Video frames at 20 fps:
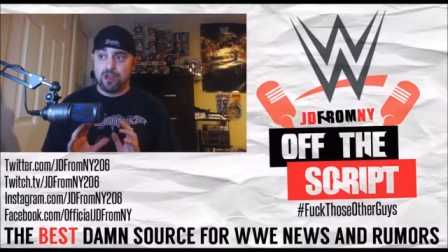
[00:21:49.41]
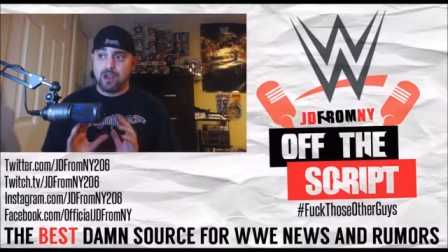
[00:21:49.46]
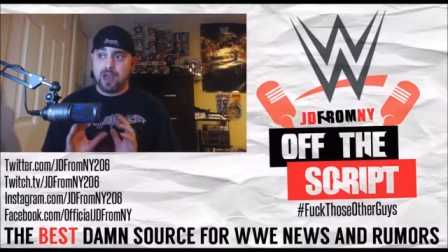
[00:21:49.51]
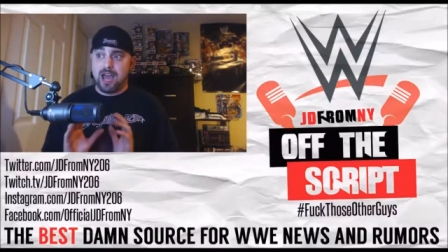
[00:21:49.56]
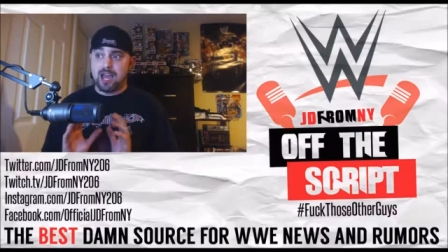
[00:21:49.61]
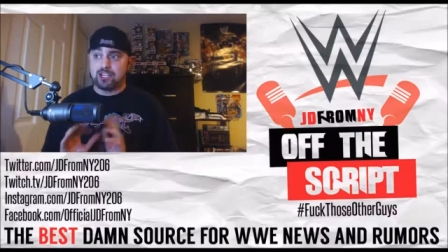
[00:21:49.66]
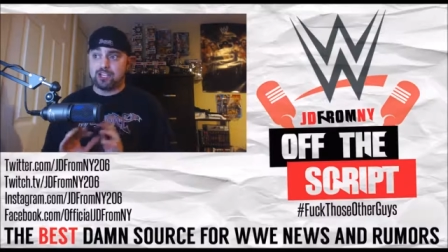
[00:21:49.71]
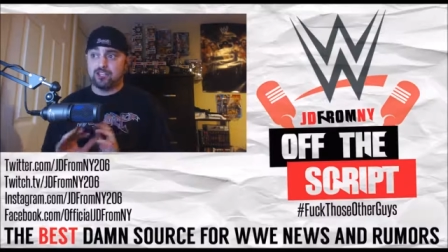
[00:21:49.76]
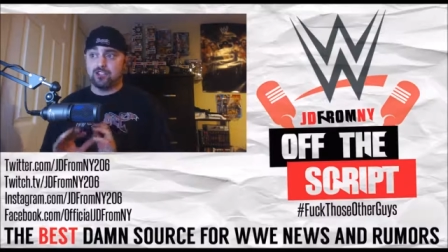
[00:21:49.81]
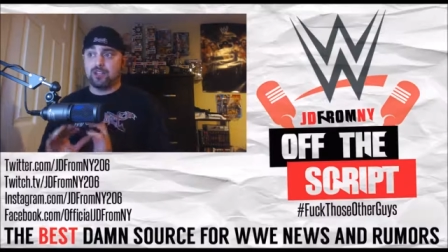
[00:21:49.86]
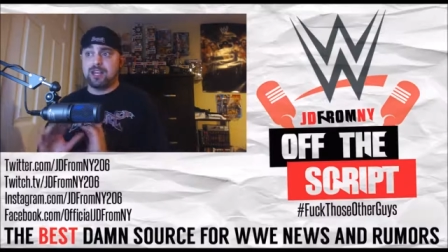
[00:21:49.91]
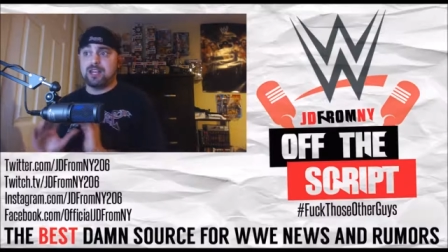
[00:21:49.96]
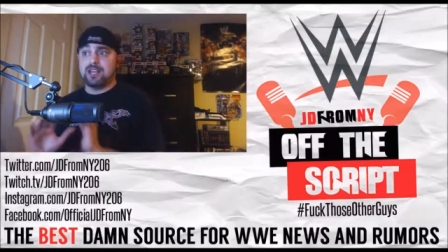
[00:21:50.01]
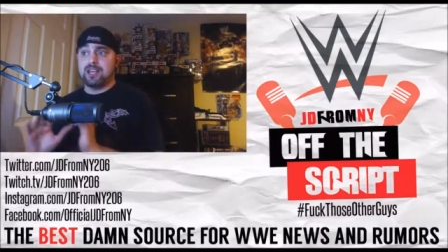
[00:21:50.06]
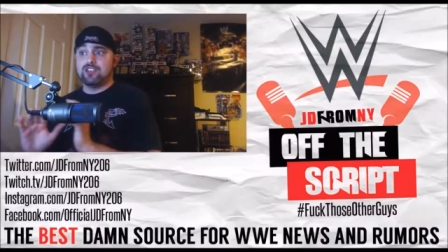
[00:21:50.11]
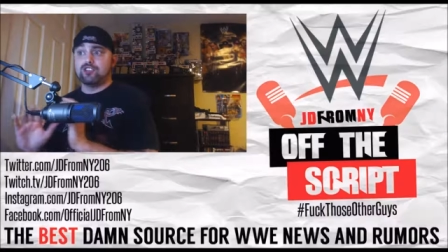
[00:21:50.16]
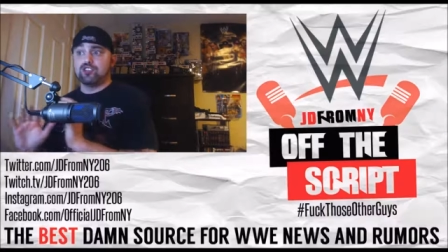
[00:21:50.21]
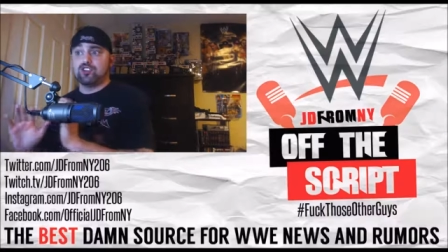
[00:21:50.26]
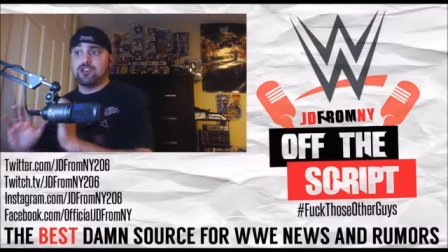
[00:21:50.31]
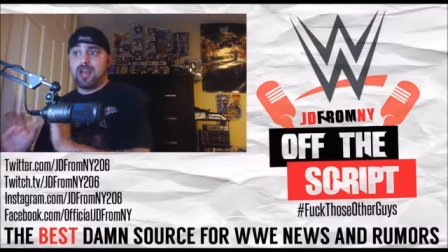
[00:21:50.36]
national and
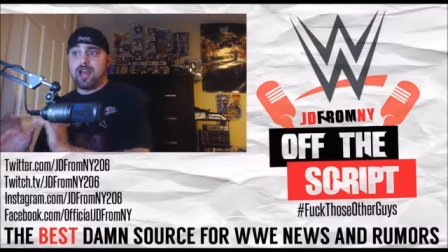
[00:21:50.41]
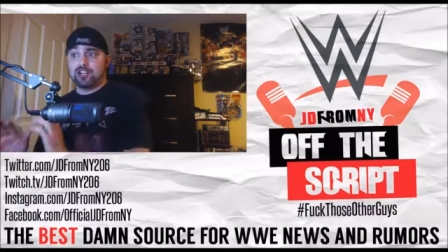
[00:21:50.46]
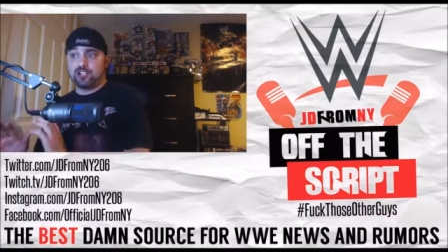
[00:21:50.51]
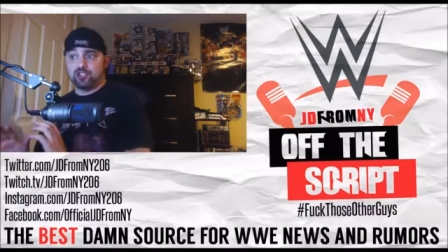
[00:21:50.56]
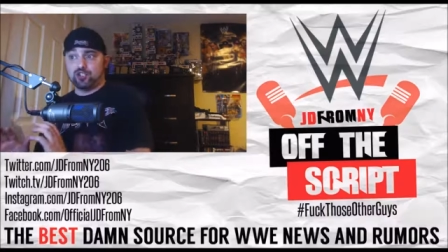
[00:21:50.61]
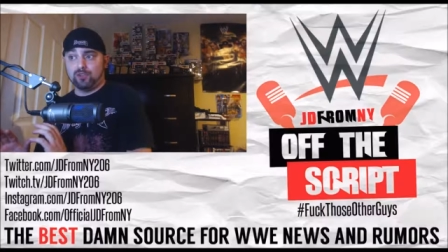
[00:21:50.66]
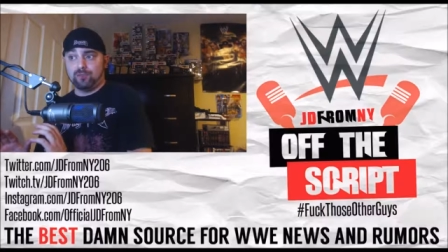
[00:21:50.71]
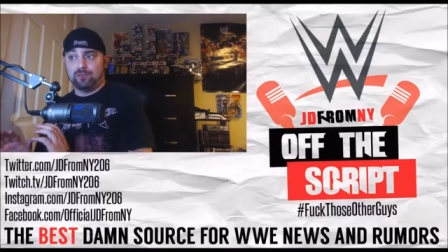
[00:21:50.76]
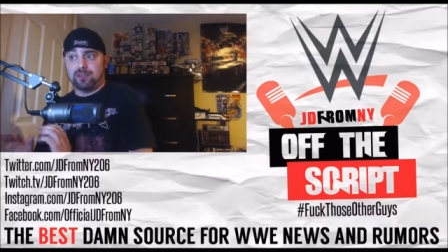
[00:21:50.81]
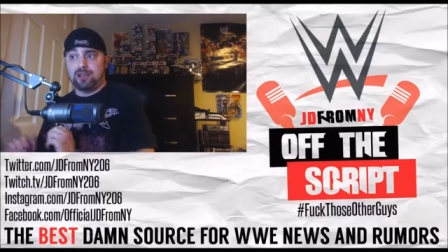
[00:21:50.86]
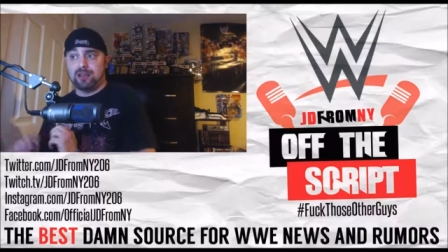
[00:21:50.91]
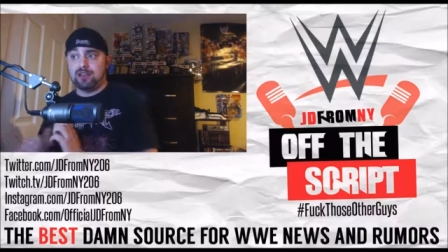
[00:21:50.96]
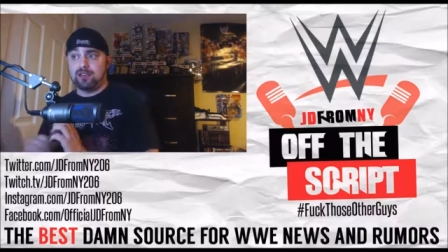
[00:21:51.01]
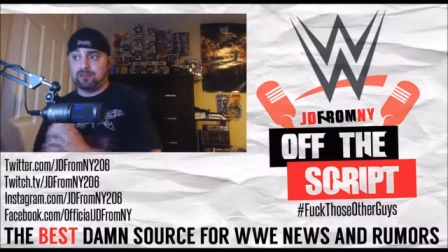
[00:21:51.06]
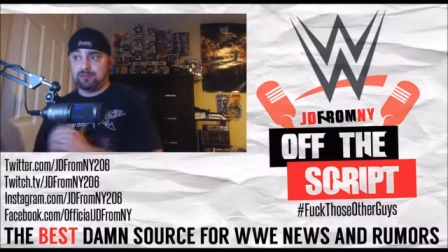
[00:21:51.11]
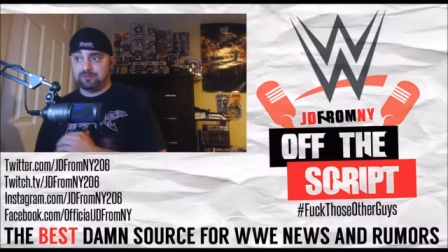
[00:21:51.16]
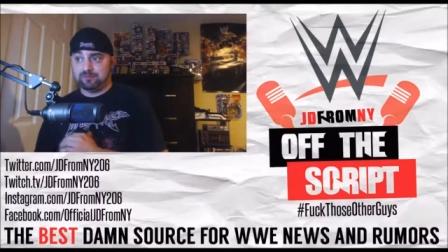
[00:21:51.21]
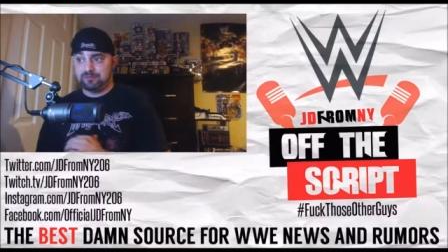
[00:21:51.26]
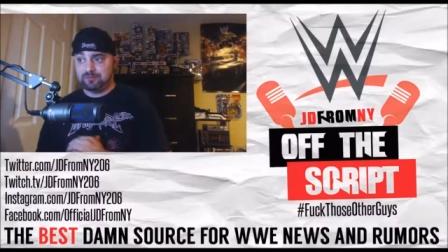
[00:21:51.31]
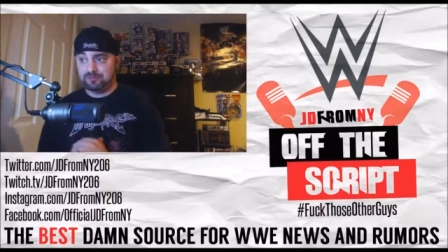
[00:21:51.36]
international
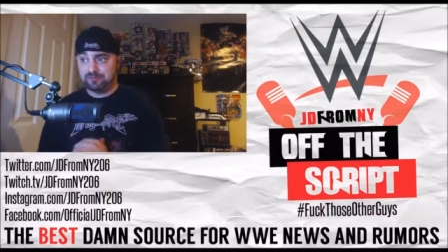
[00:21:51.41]
media.